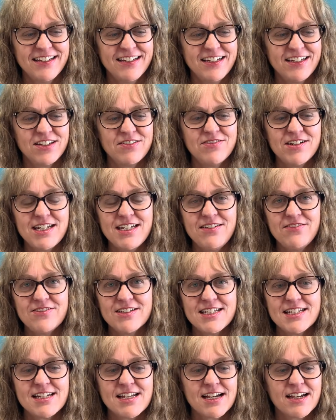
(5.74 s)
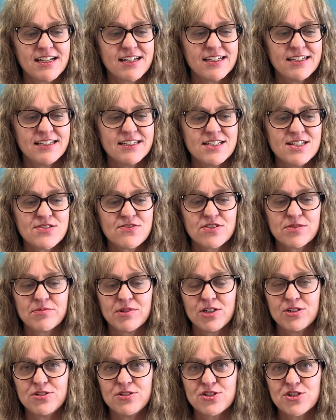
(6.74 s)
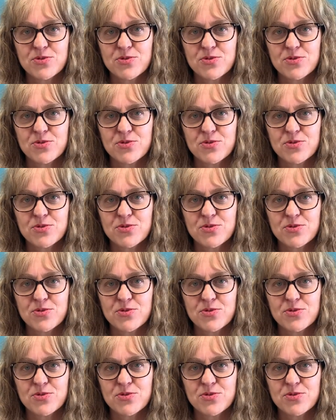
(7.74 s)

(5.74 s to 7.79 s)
The reading for today is from Luke